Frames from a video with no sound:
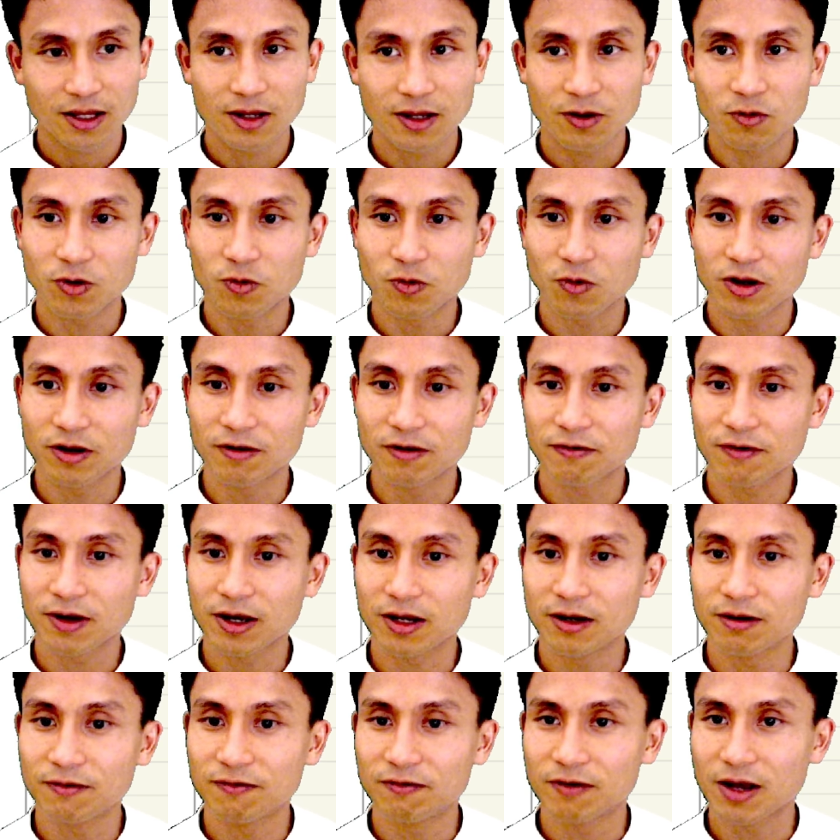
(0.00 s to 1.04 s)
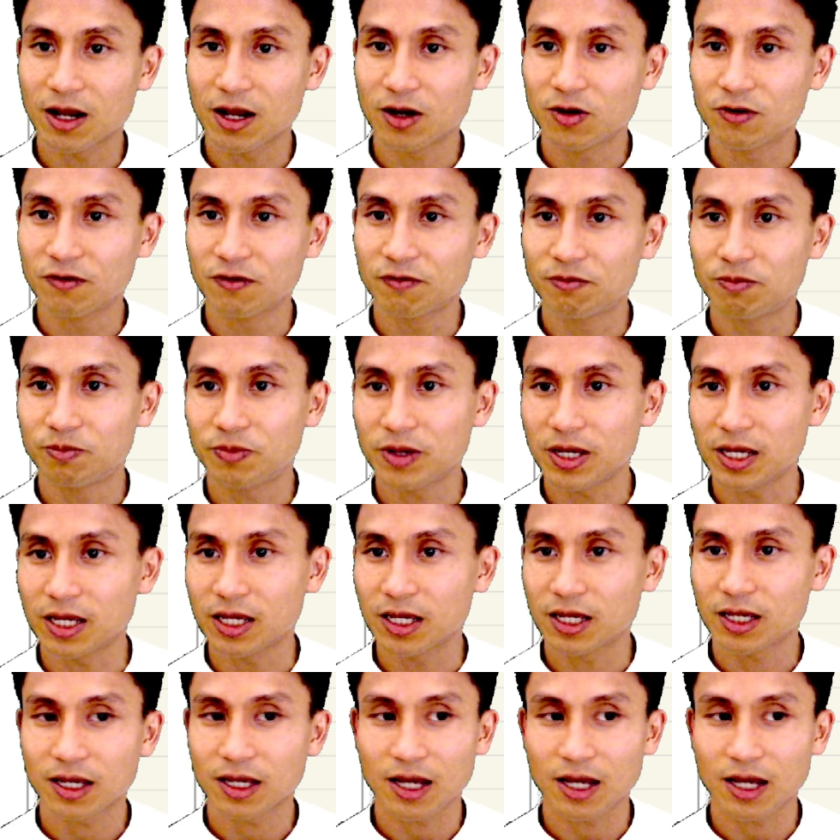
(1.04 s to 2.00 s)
We want to find the value of b.